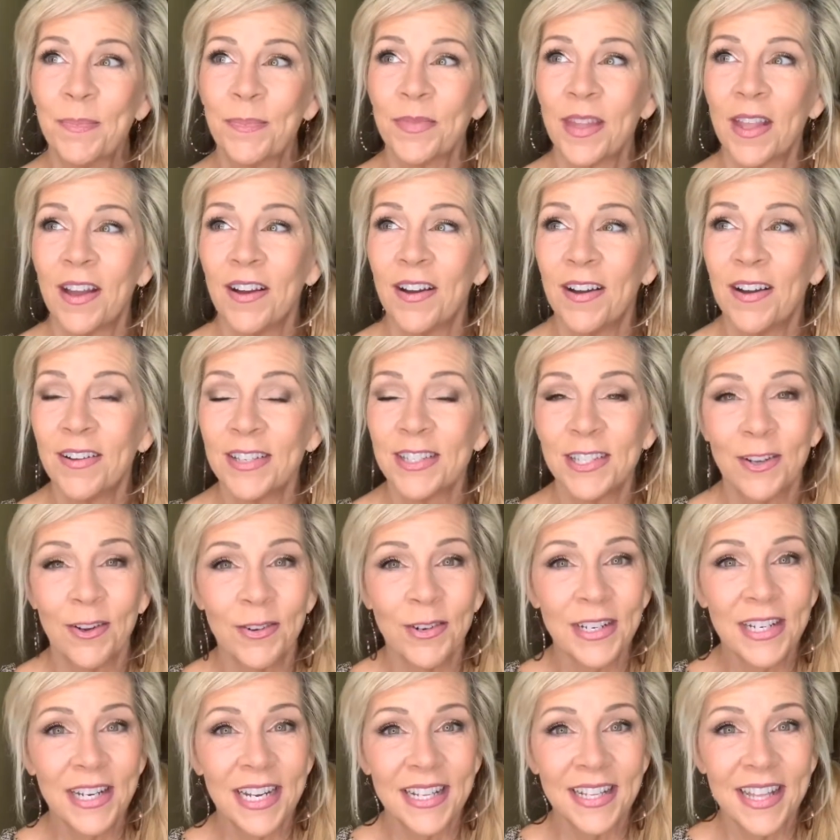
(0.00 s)
It's the only
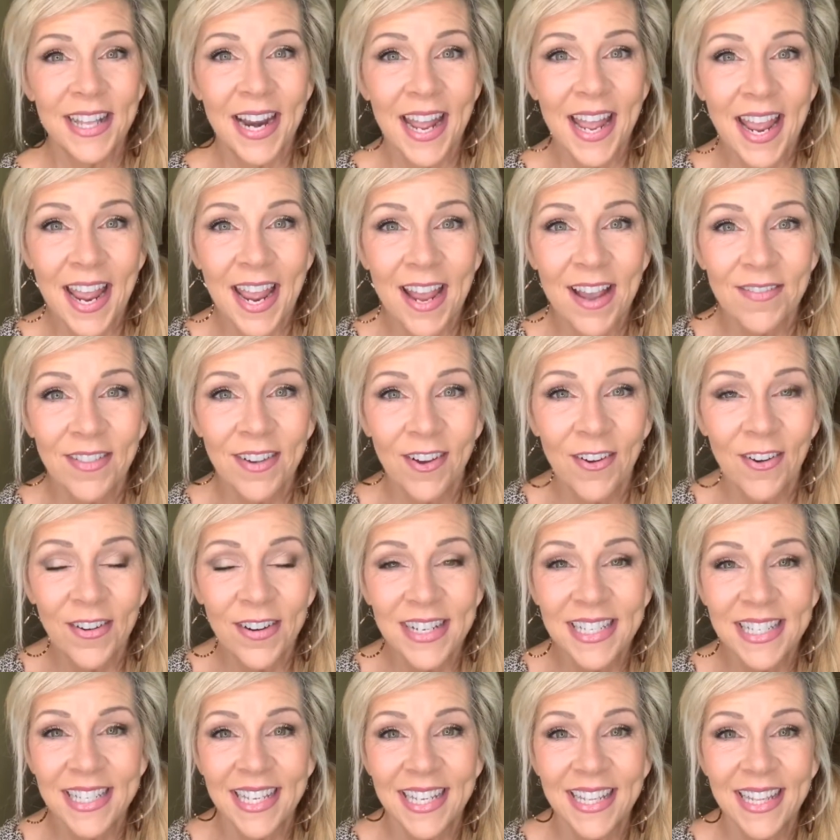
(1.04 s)
day that I have, I always
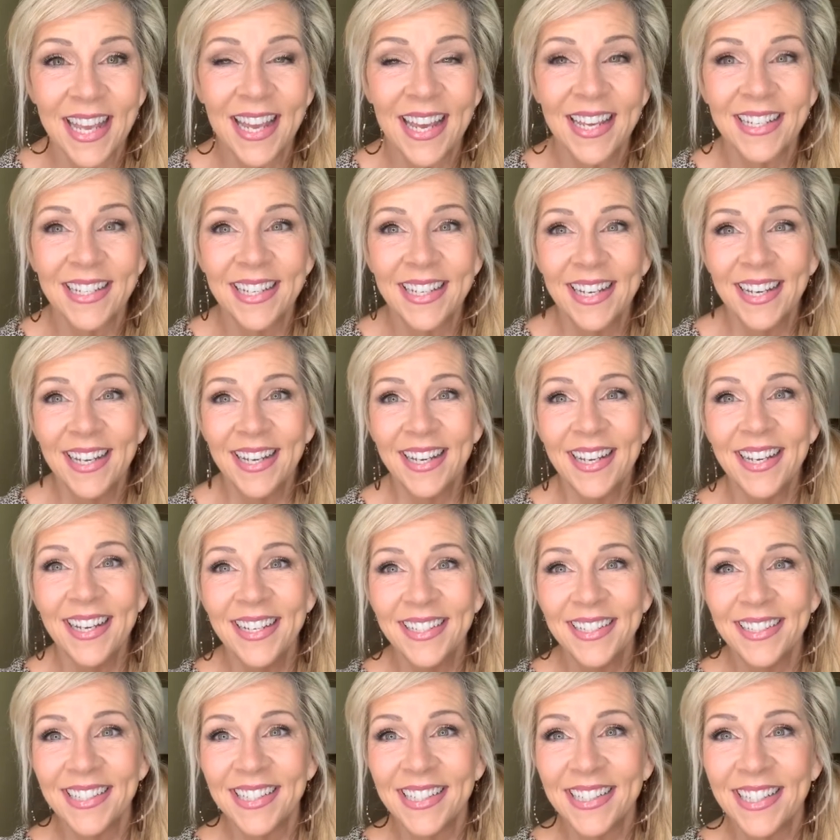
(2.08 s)
say that,
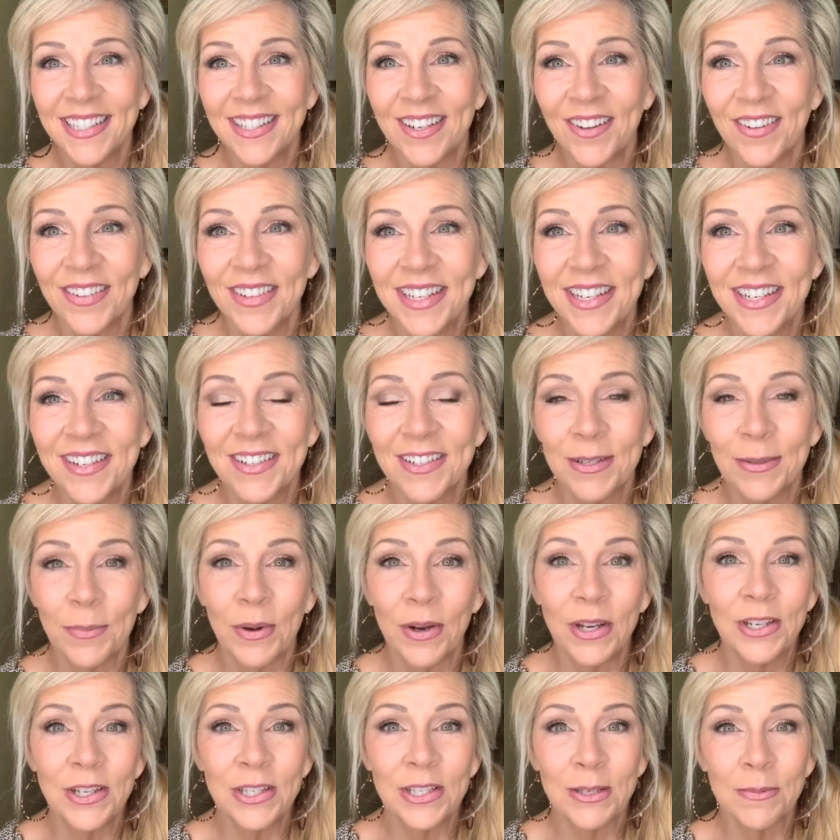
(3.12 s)
to get on here to bring
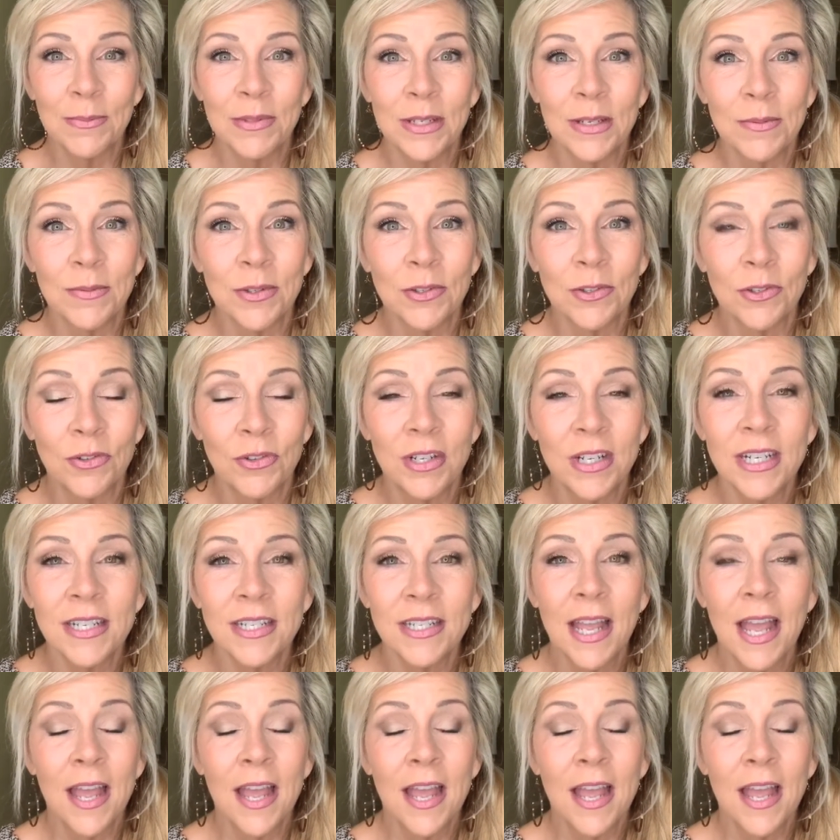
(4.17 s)
you some tips and tricks.